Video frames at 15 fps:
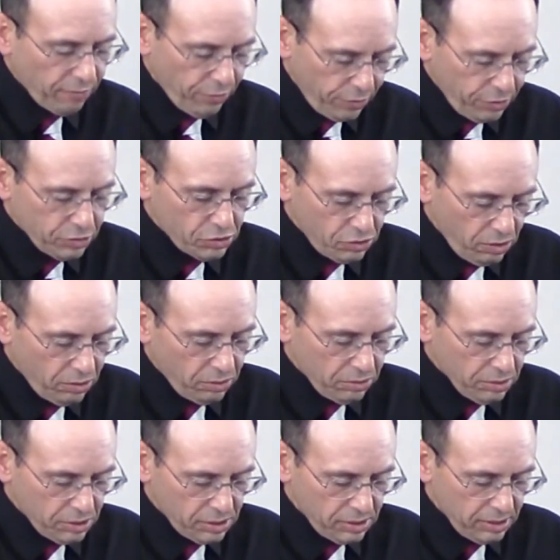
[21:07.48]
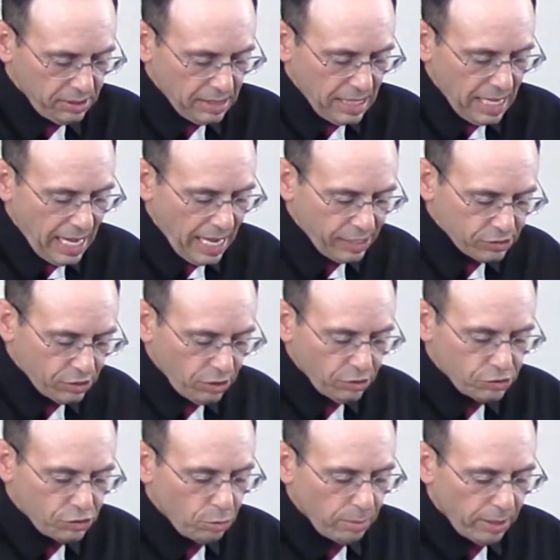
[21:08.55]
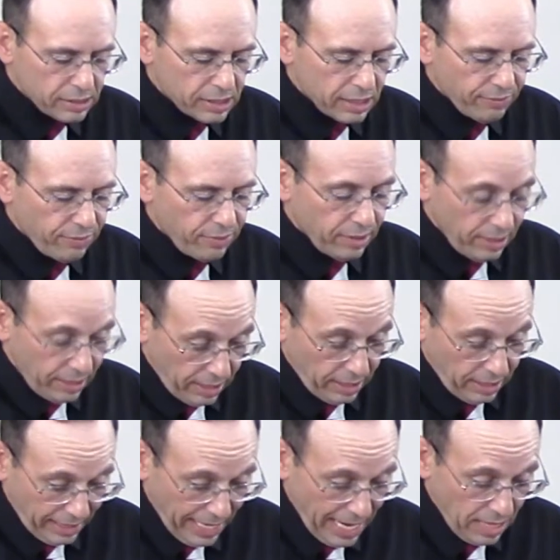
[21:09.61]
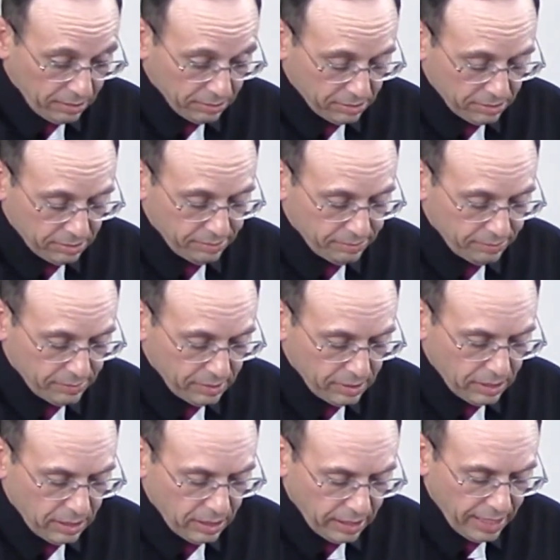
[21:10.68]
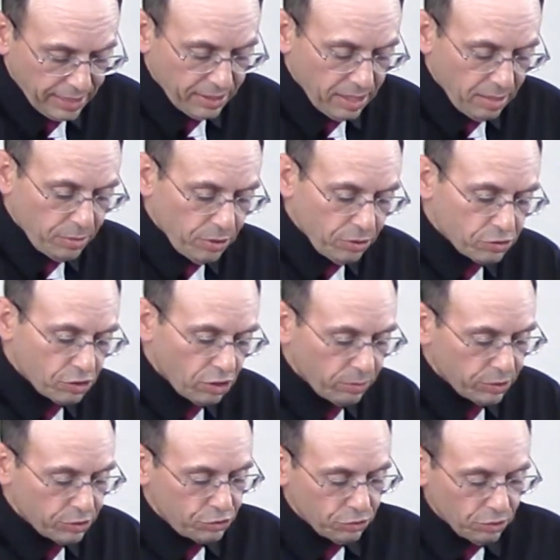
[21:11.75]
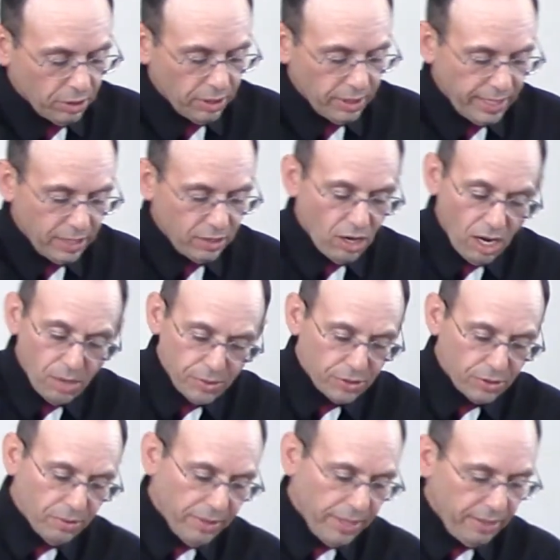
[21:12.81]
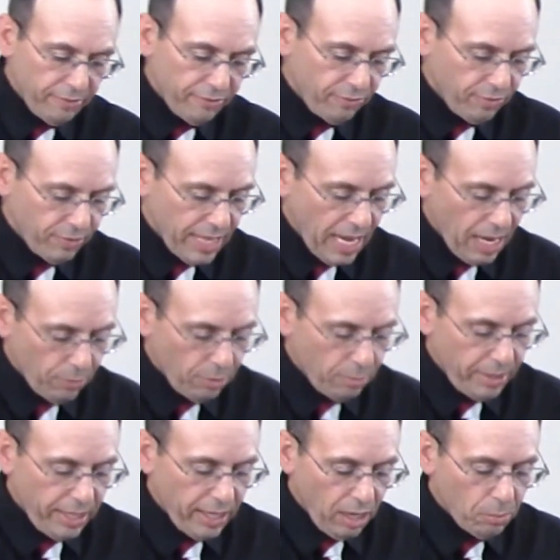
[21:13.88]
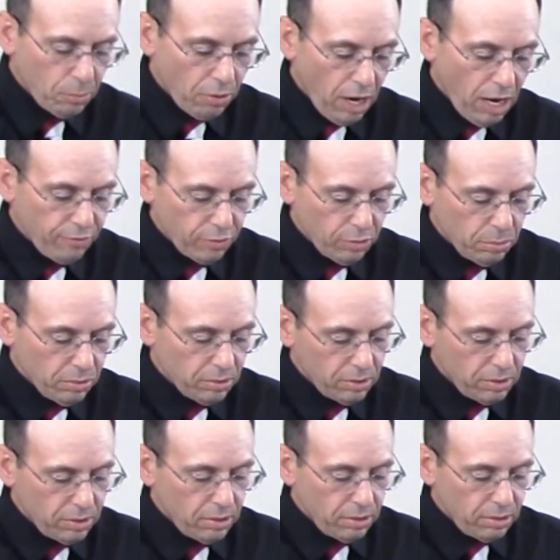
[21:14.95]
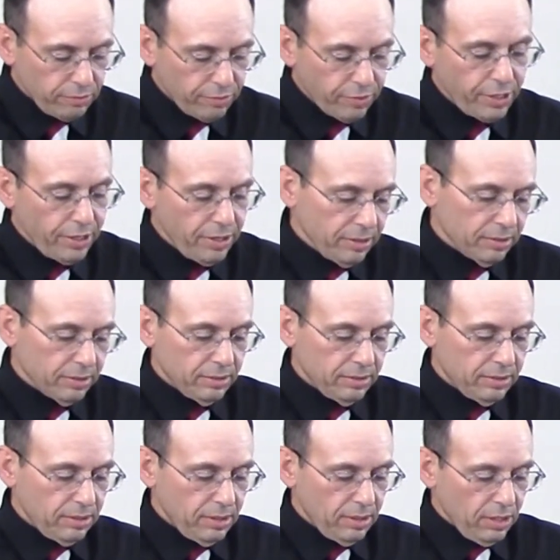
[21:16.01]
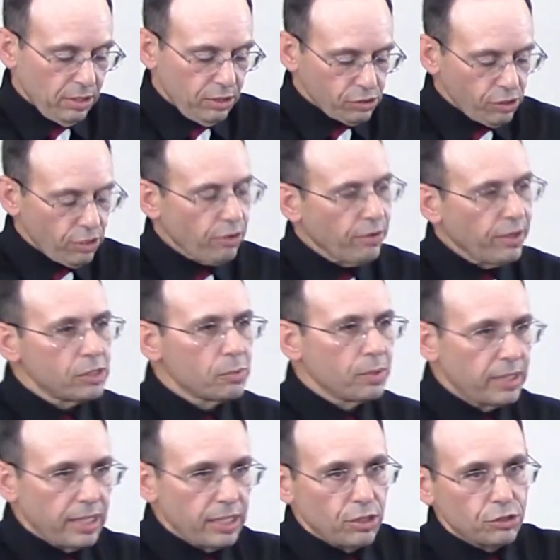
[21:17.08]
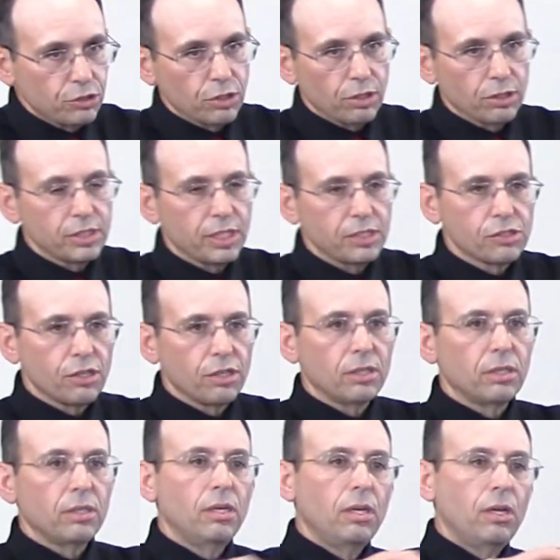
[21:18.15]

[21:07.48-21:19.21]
for your souls as those who must give account. Let them do so with joy and not with grief, for that would be unprofitable for you. So there is within the church a certain